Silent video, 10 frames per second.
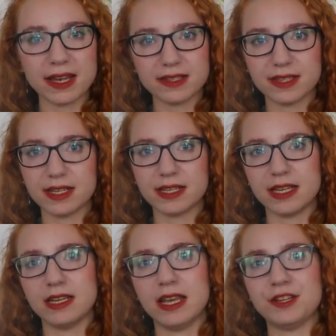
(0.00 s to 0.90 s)
patented
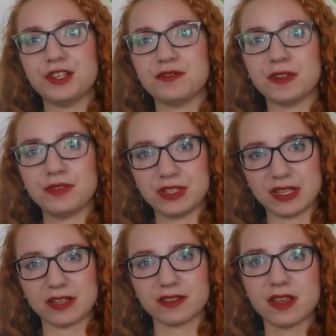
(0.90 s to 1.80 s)
in
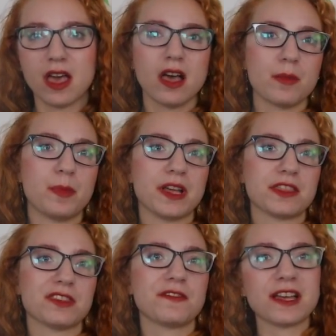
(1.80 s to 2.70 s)
1856, but the